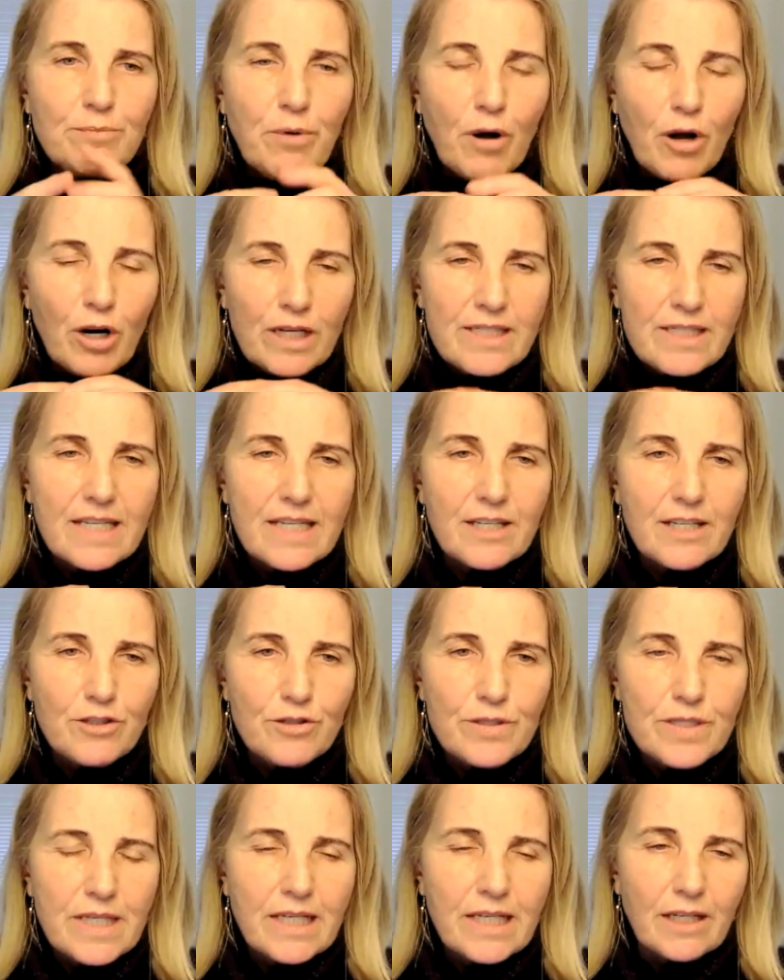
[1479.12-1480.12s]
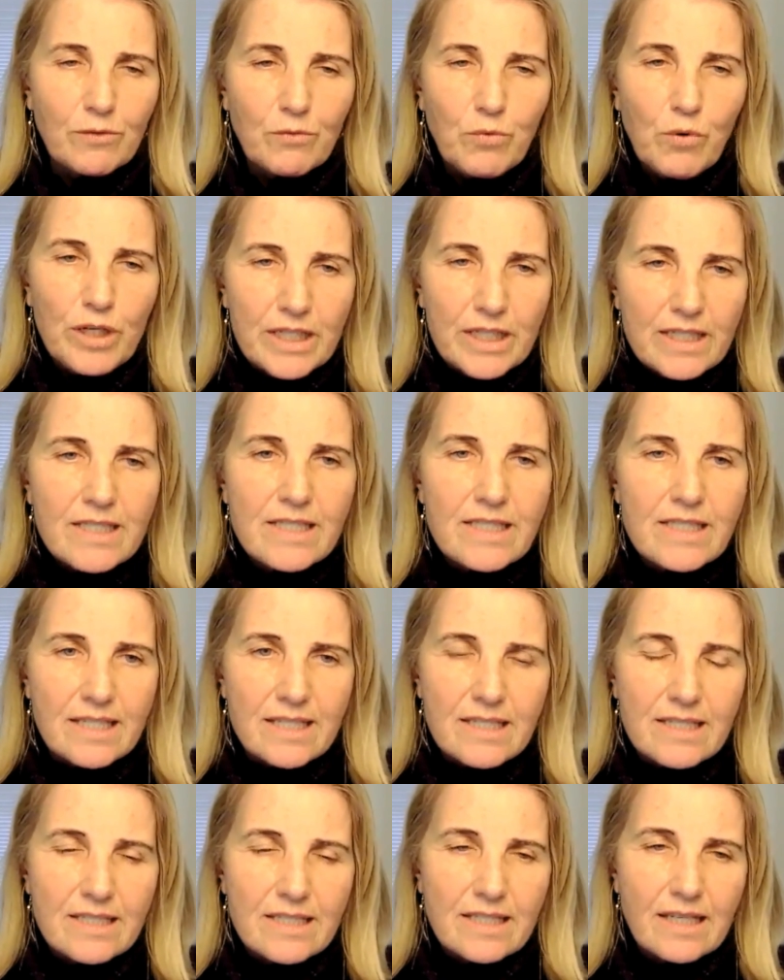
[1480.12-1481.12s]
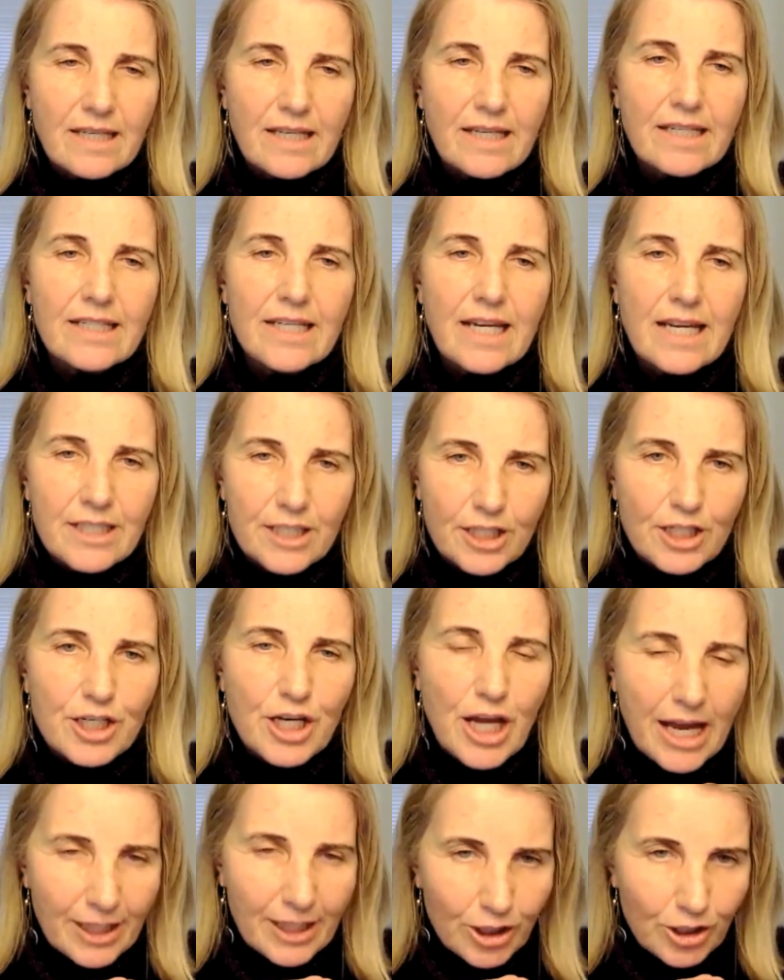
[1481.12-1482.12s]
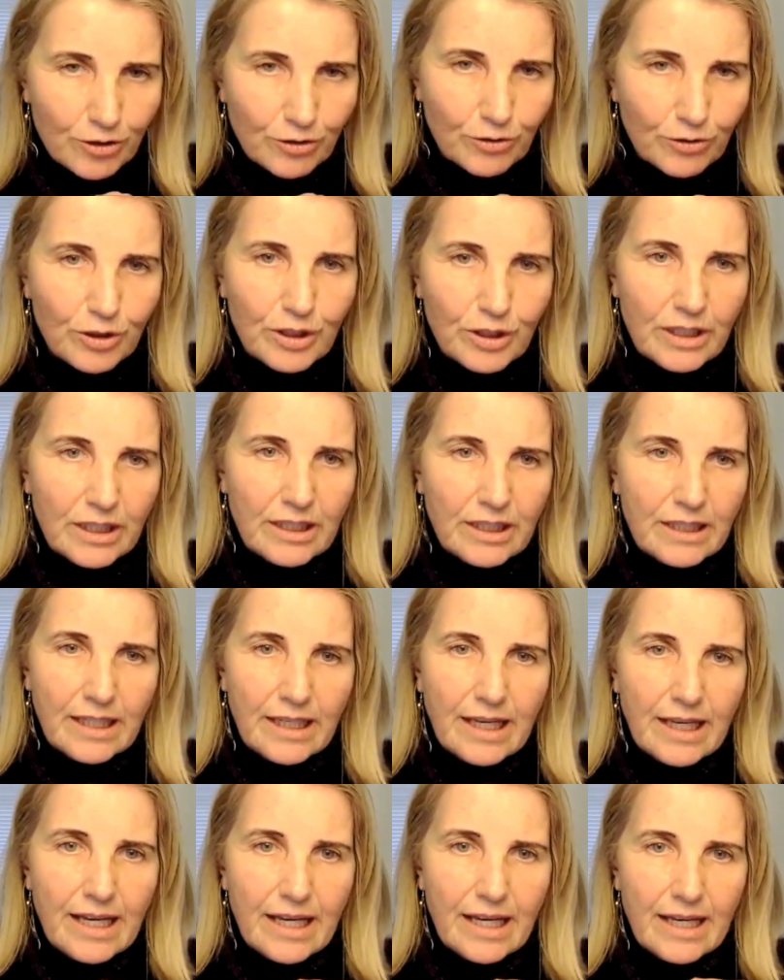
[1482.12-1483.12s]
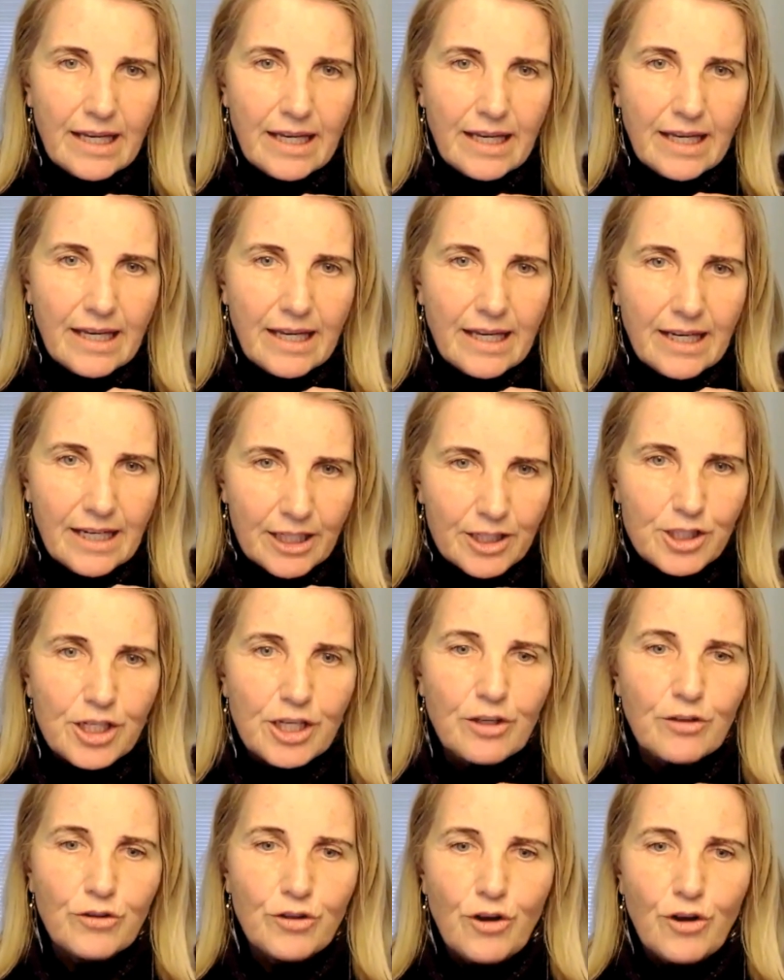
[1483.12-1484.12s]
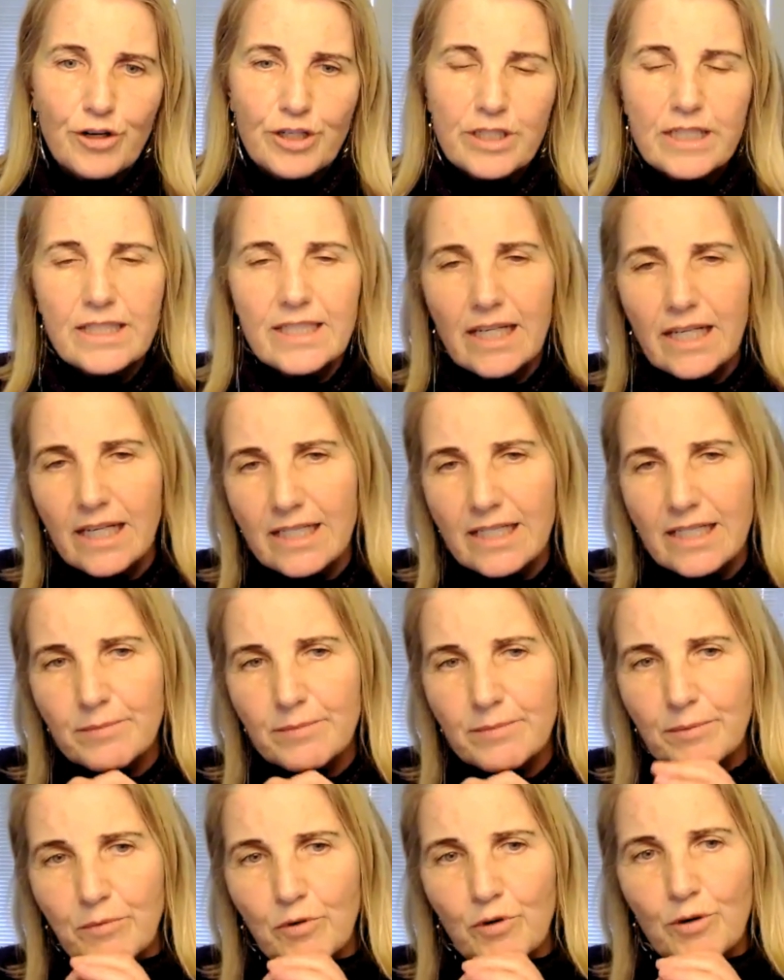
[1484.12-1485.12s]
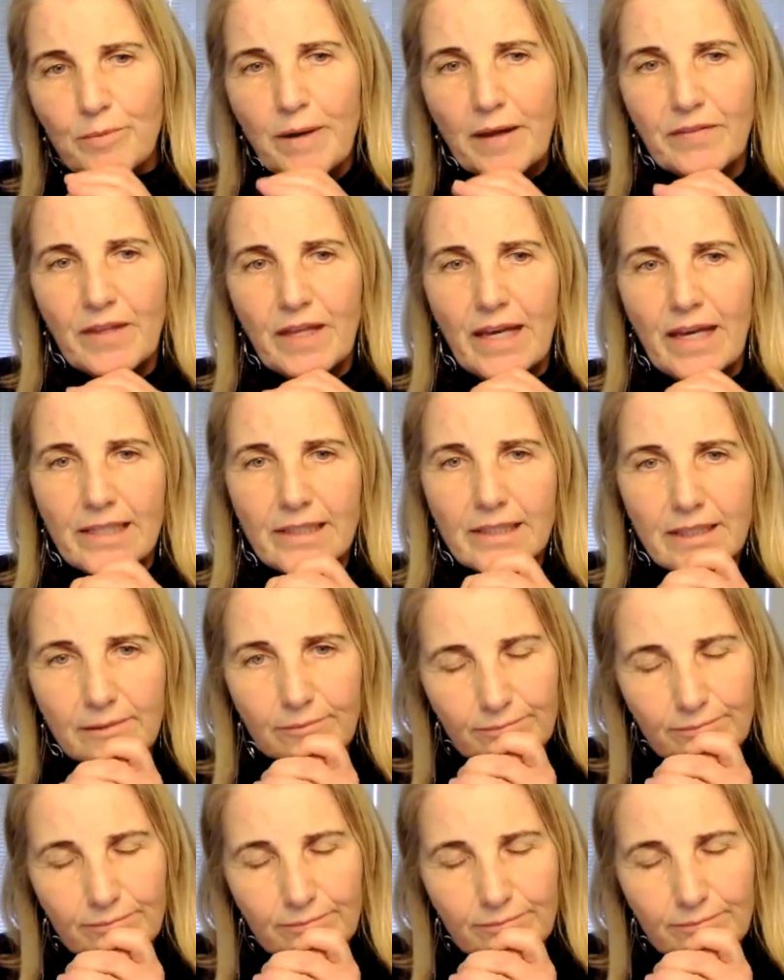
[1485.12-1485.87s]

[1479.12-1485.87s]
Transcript: policy in New Zealand. What is this, an international energy authority? Tell us a bit more about that.